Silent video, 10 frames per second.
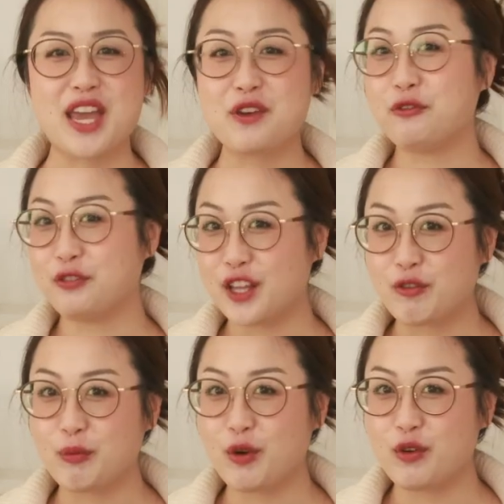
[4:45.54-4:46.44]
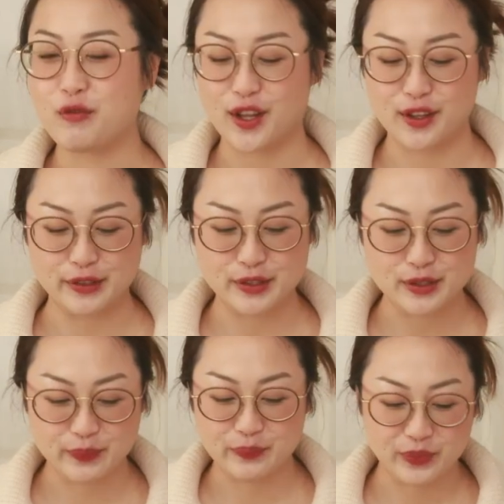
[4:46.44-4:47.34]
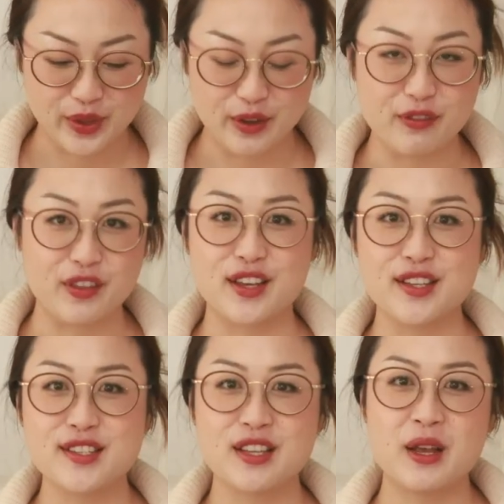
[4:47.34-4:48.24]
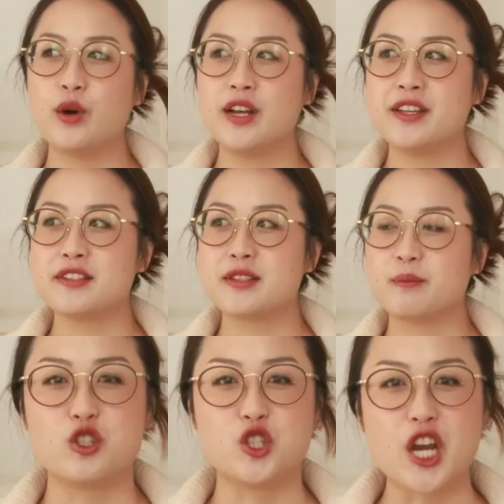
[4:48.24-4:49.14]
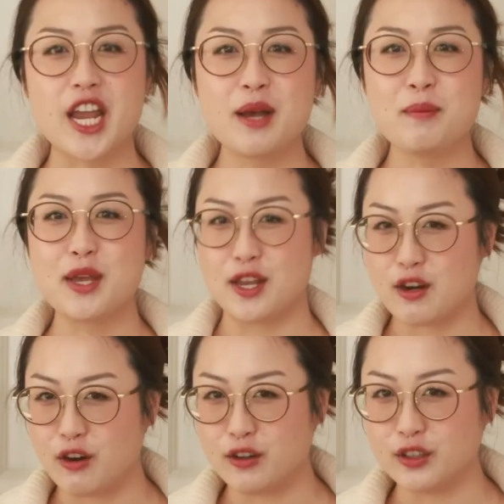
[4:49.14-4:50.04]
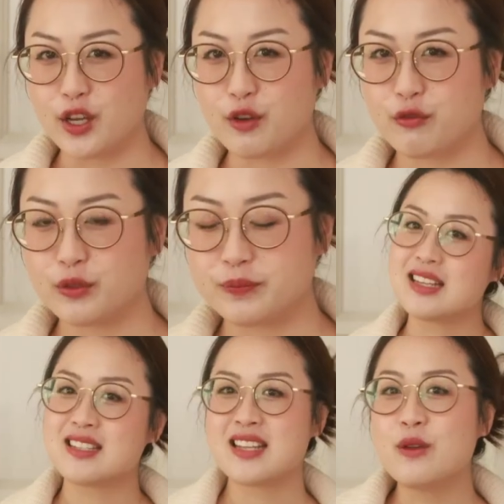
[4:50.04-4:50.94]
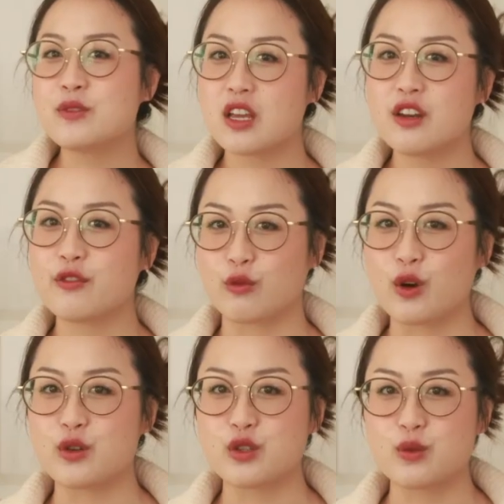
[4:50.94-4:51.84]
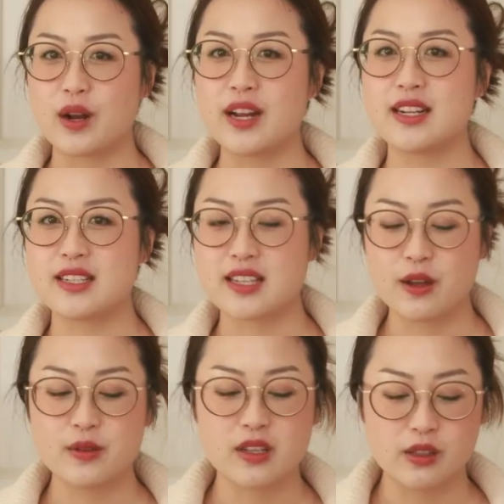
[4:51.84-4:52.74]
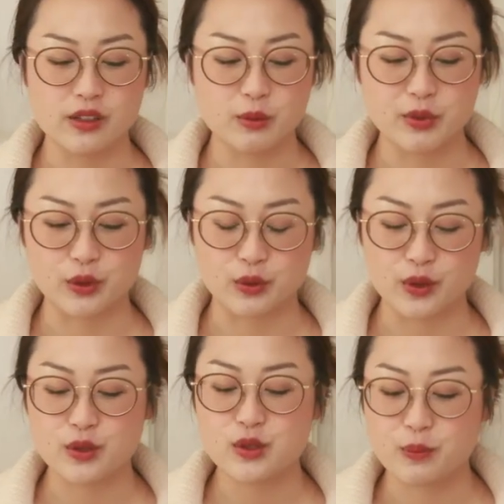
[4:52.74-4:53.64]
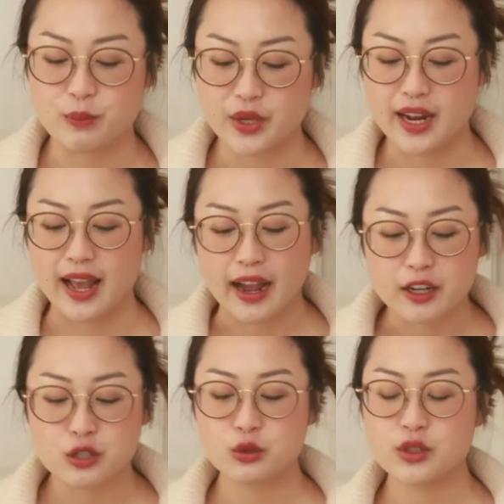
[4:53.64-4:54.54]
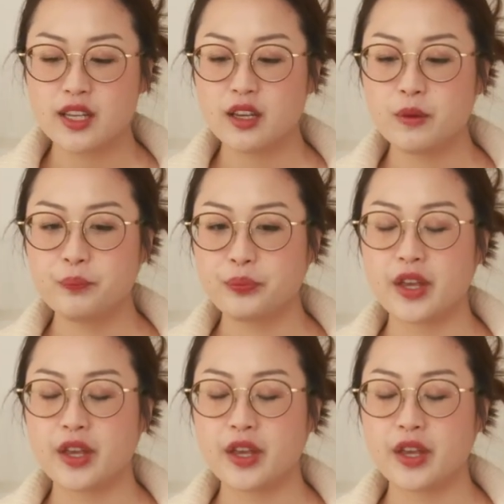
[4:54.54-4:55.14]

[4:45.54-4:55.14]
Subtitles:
main flavor profiles of this was jam and olive. That sounds kind of gross, right? It sounds a little bit gross, but actually,